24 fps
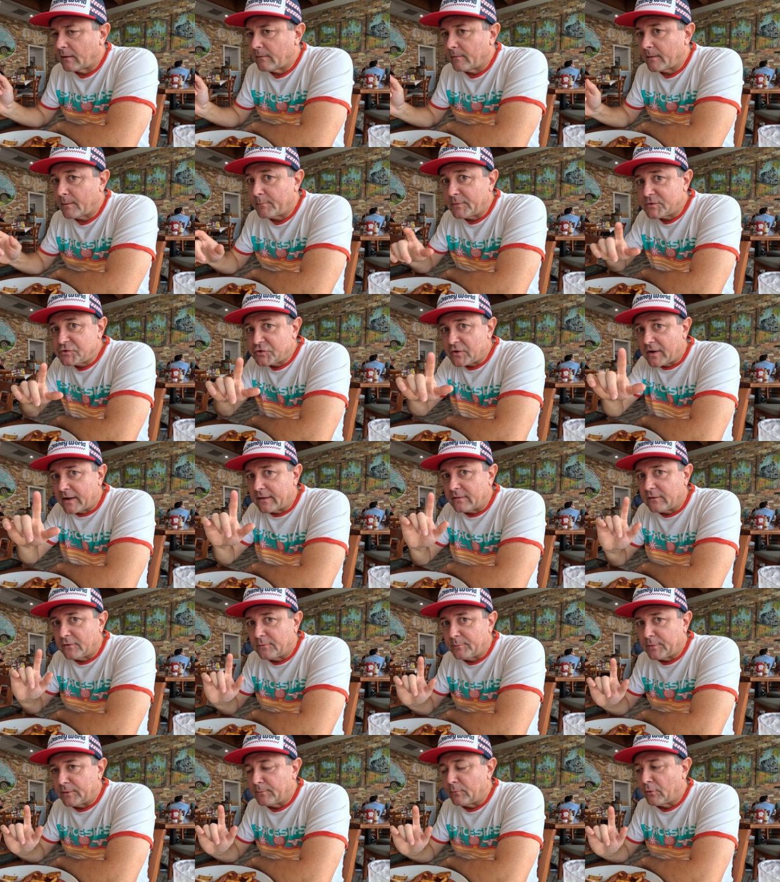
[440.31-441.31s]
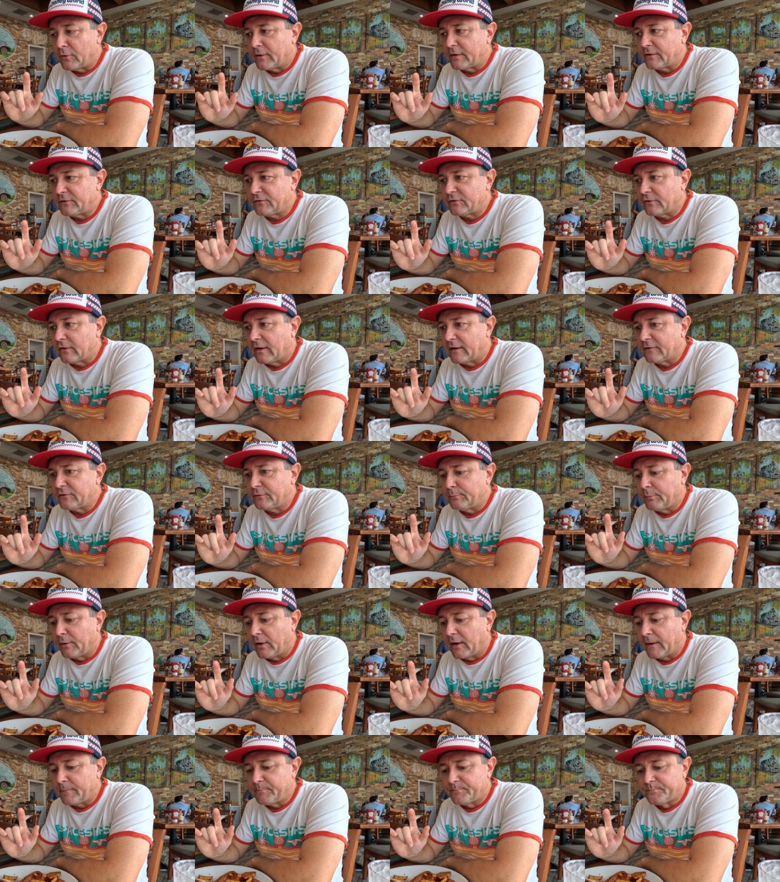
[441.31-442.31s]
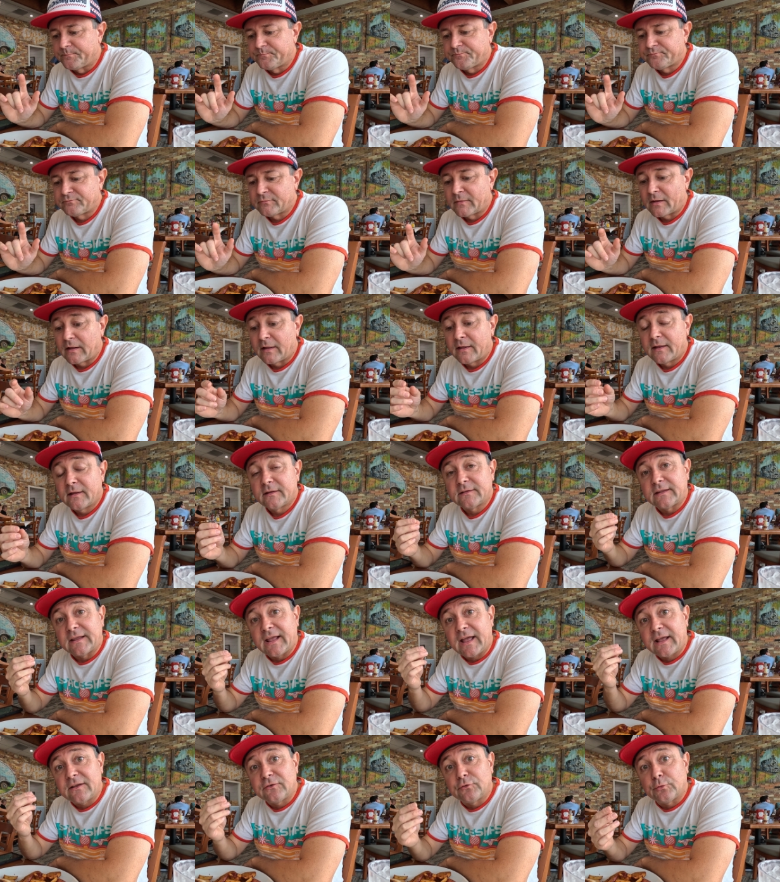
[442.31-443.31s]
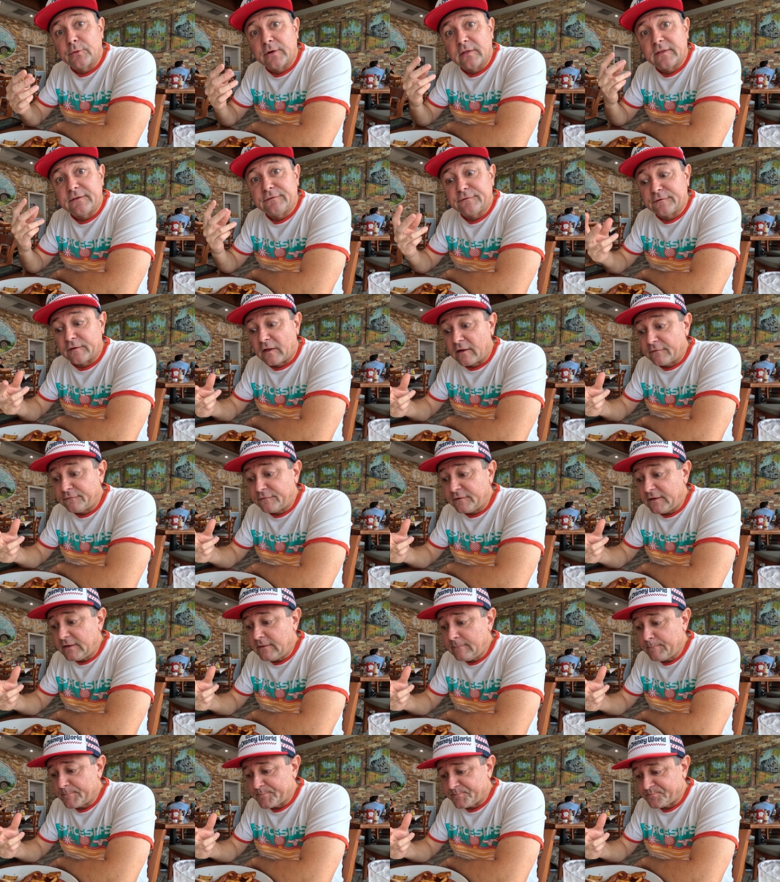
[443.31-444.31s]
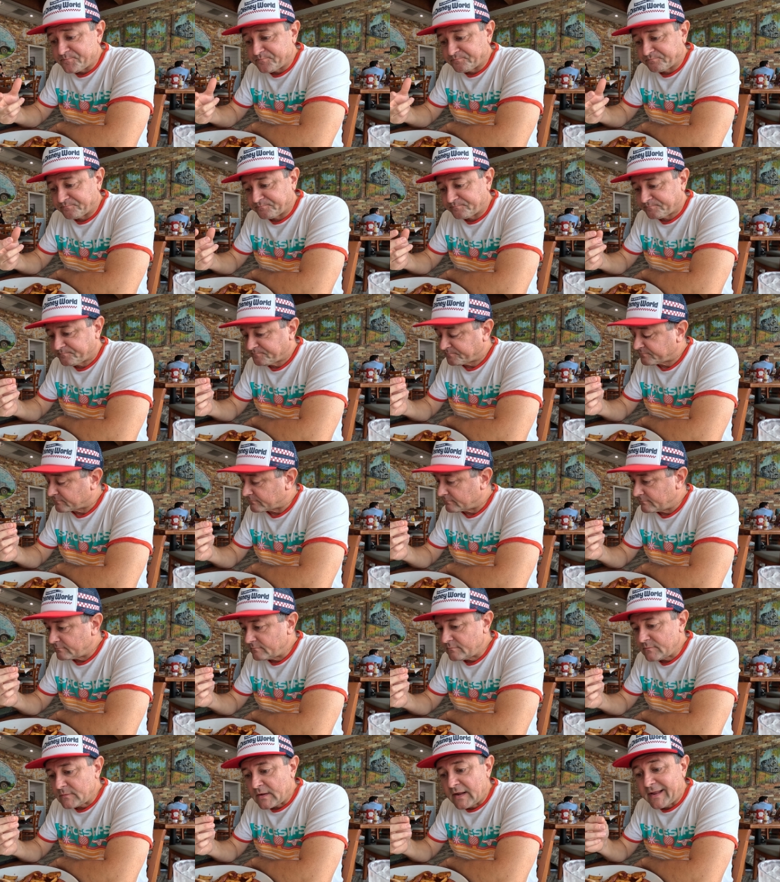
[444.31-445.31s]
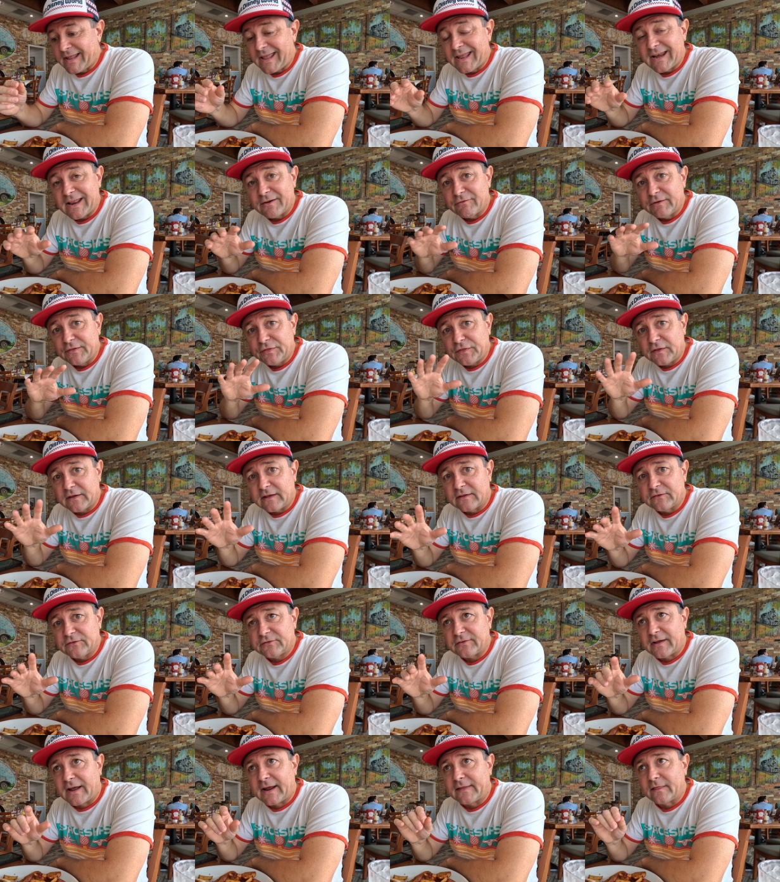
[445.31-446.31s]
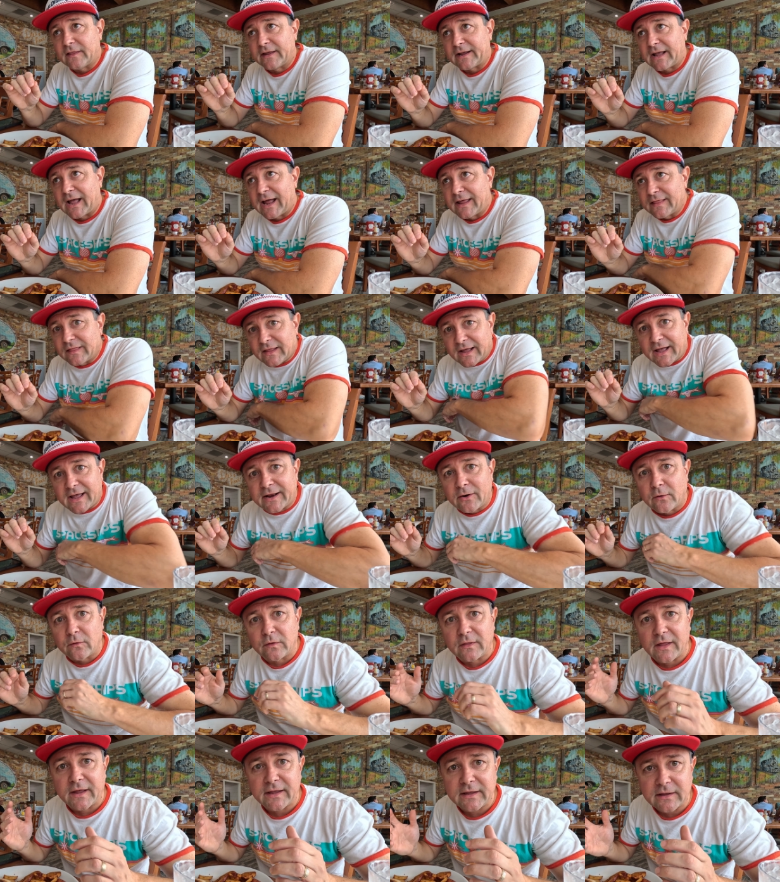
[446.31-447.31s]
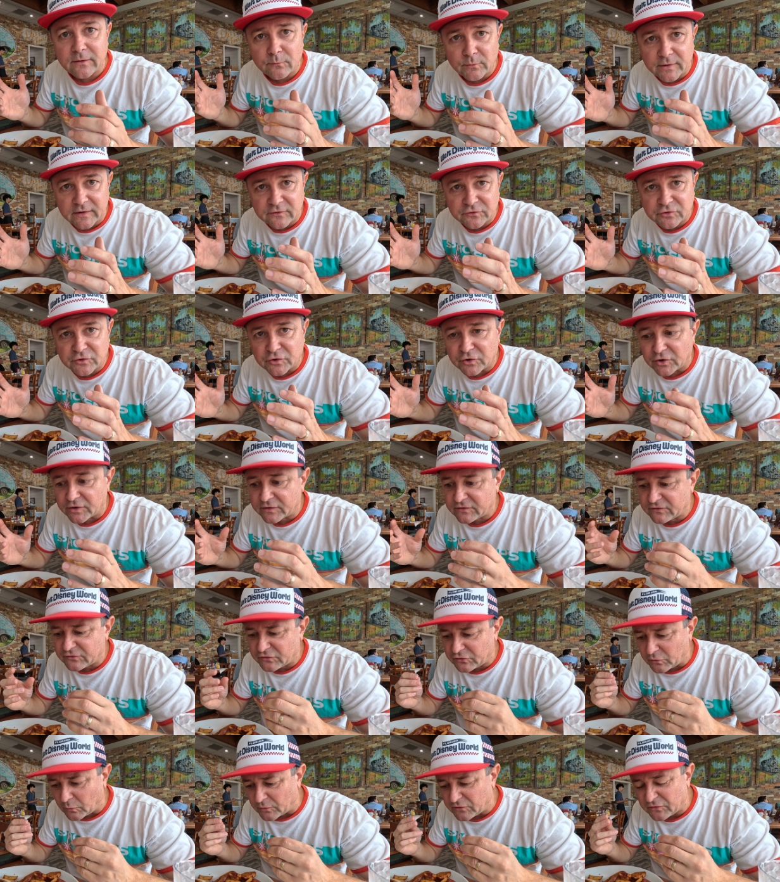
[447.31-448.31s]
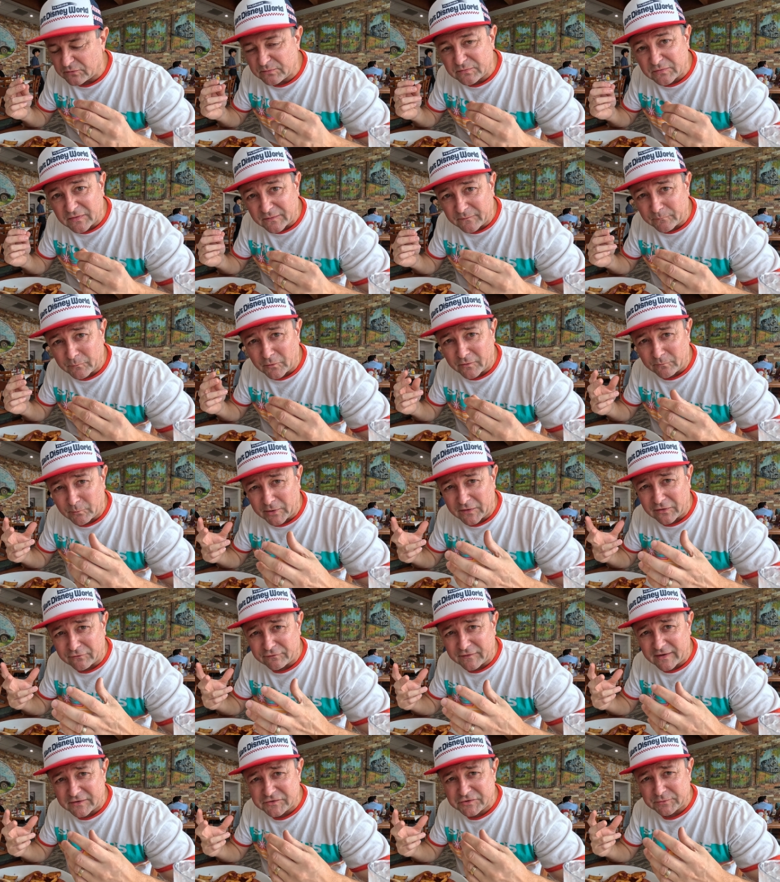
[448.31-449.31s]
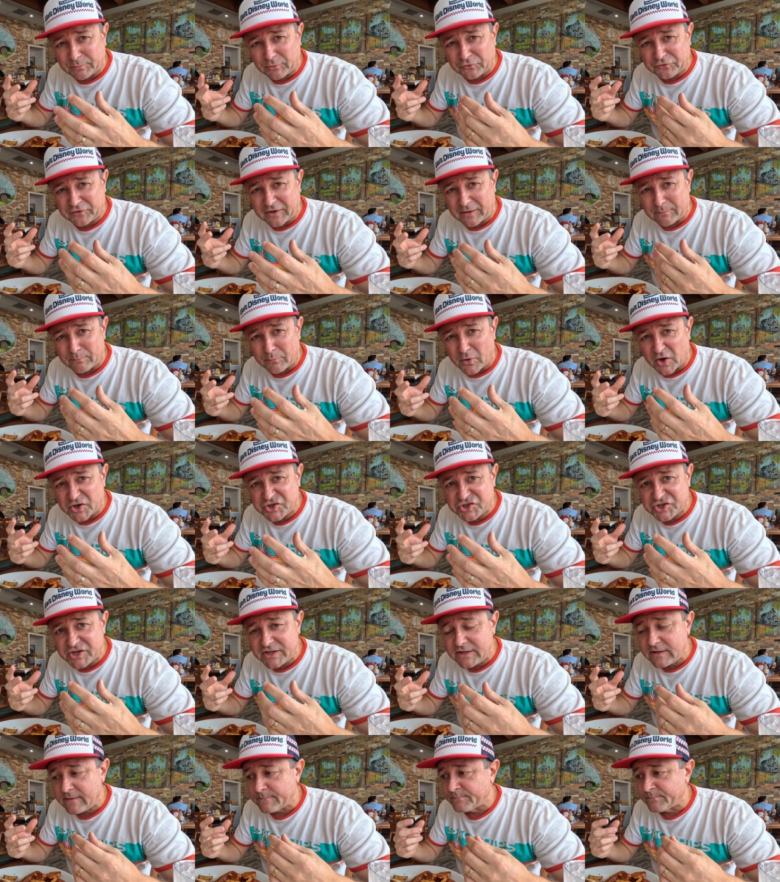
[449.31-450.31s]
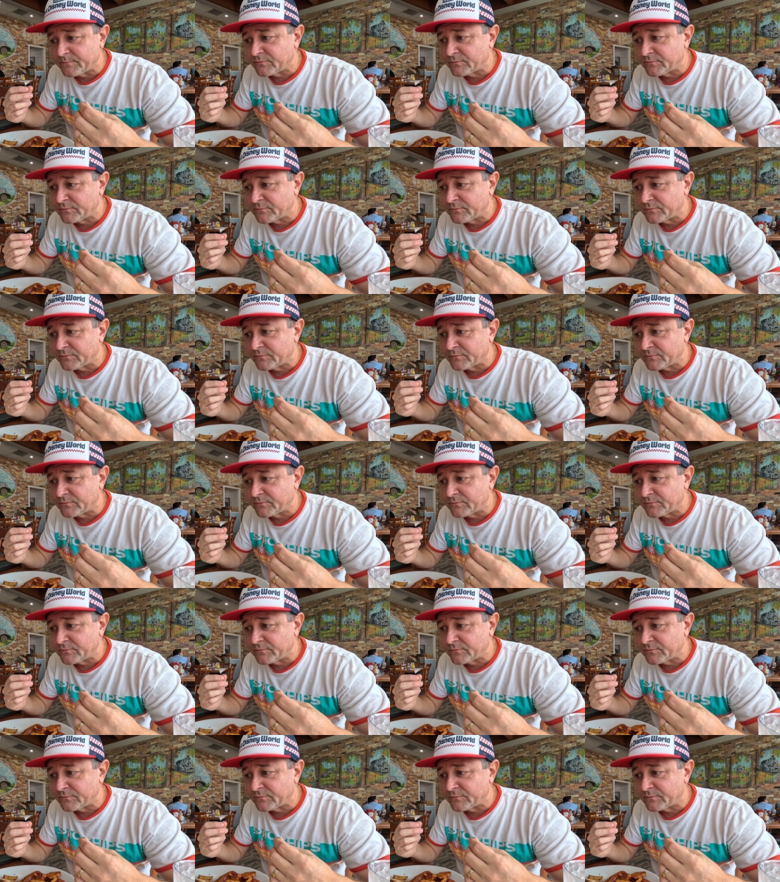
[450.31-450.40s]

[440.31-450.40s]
I'm gonna try a little bit more of the sauce, but the egg's really fluffy, and everything inside, like I don't like it when it's cooked, so it's when the vegetables get mushy.